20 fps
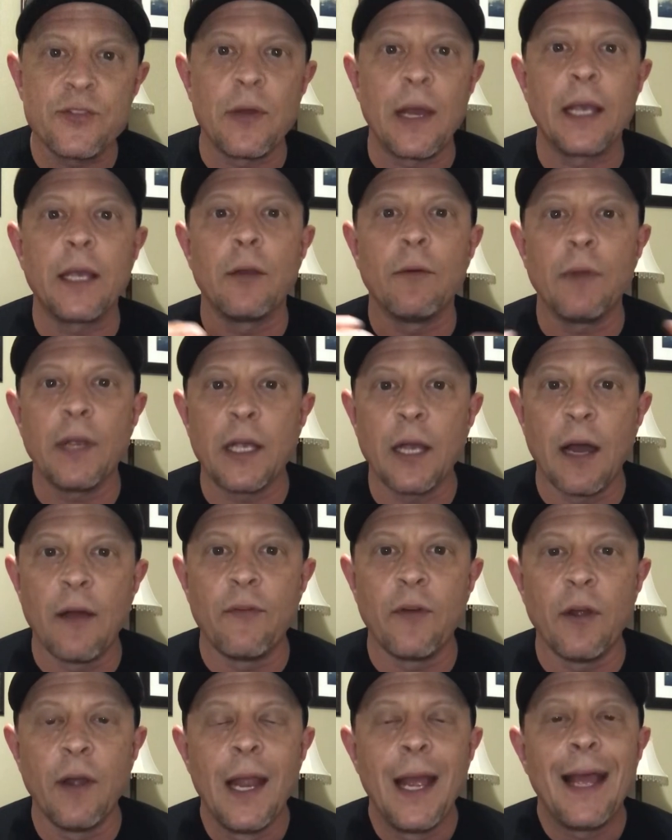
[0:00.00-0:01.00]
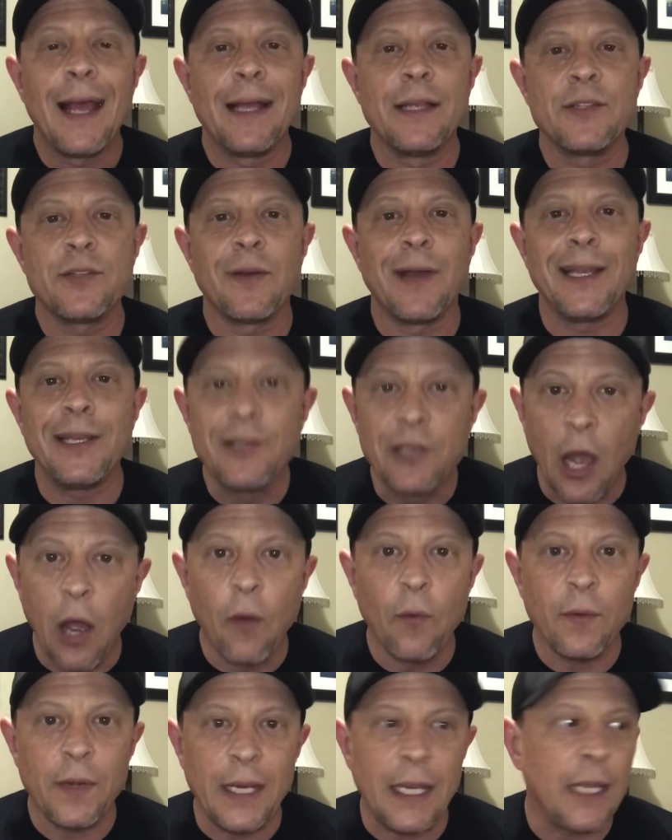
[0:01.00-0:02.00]
can recover, and so I
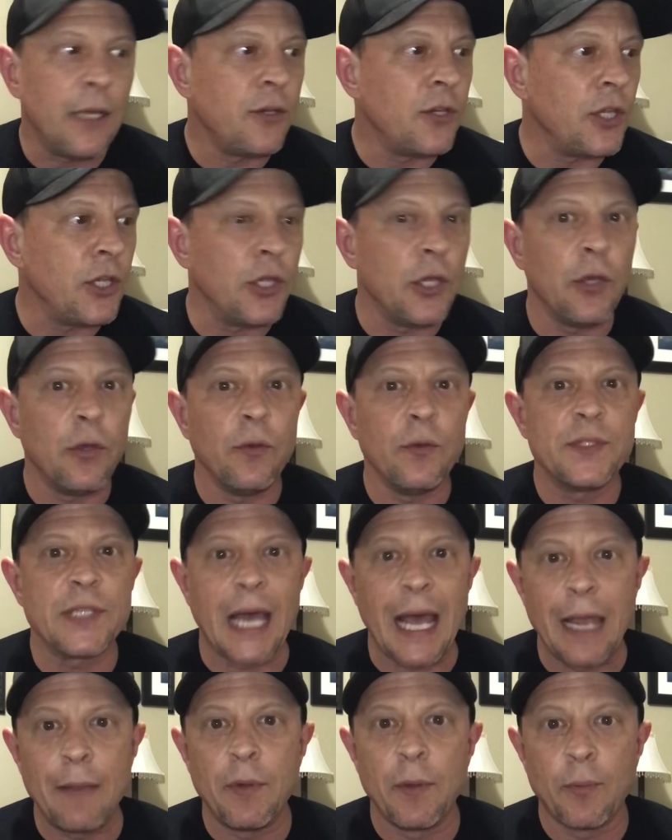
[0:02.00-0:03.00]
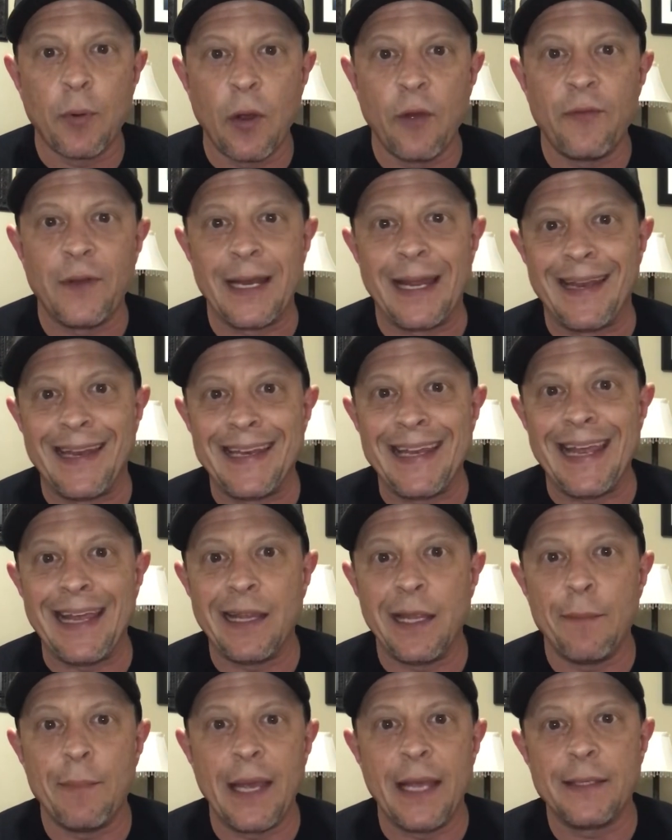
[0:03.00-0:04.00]
don't need to use ibuprofen on a
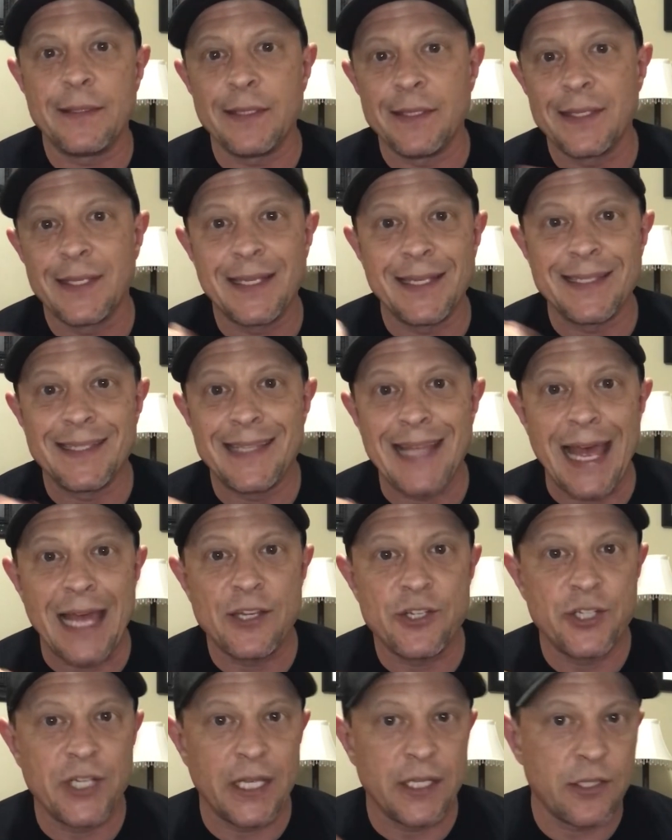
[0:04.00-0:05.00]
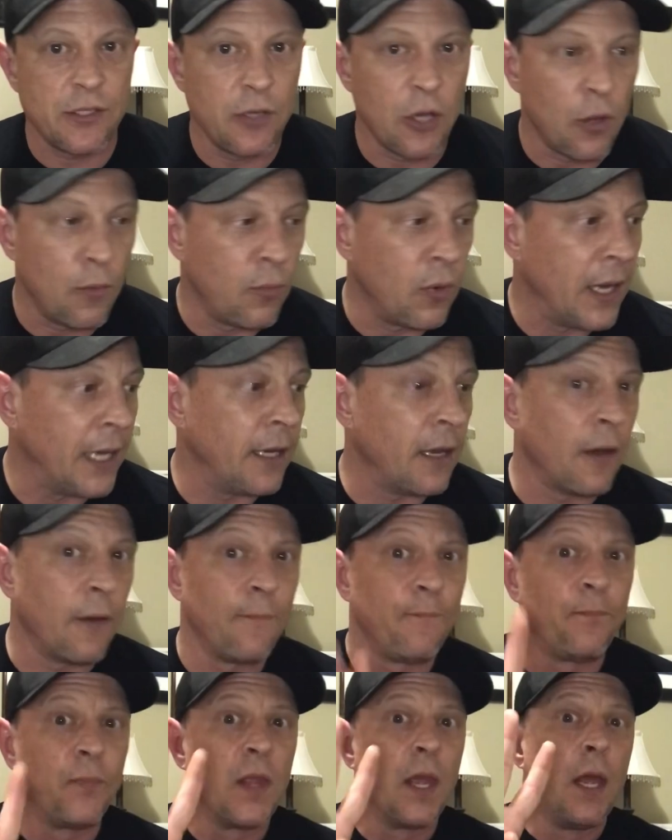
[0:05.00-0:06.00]
daily basis, because that shit's no bueno.
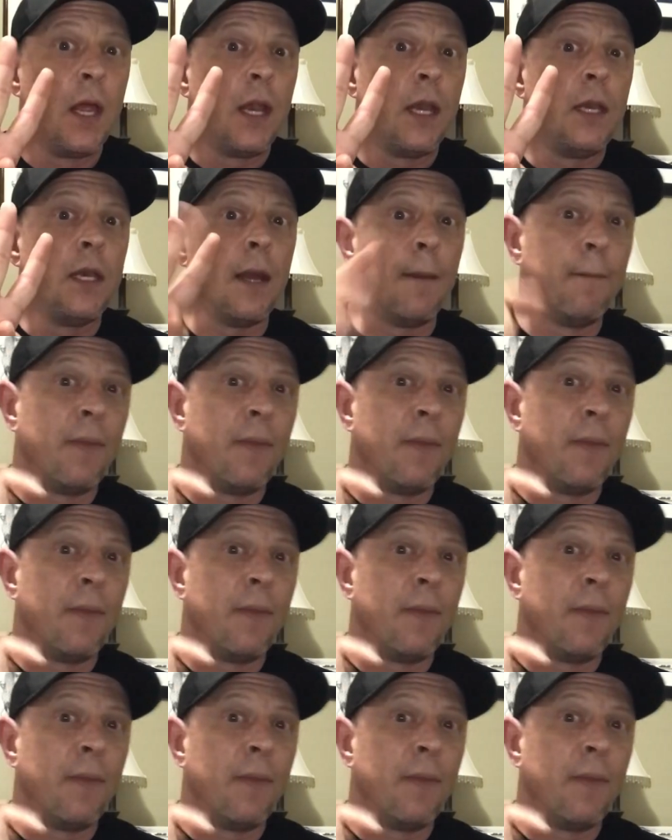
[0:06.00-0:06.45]
Number